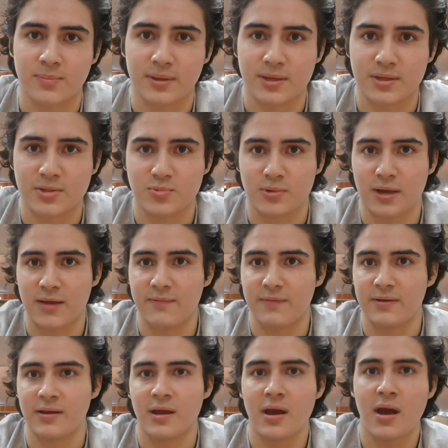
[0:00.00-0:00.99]
because we're
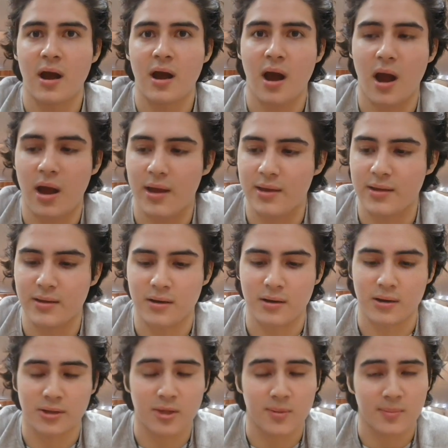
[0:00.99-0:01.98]
having high
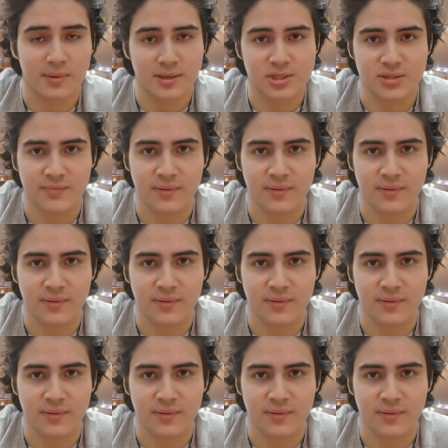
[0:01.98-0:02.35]
accumulation